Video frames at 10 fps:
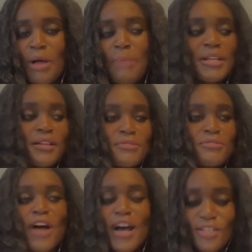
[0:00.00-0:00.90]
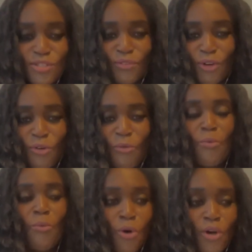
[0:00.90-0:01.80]
I mean, first of all,
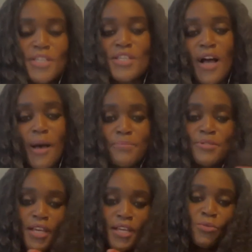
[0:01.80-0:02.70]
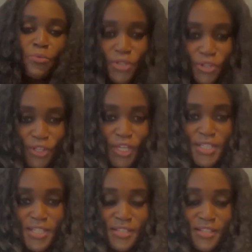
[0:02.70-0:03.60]
what is the update with
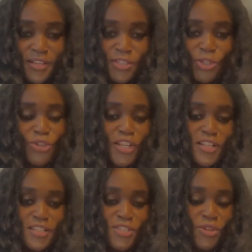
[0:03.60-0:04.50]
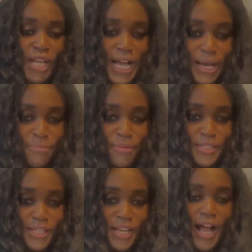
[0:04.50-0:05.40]
this? Do you think this is going to happen?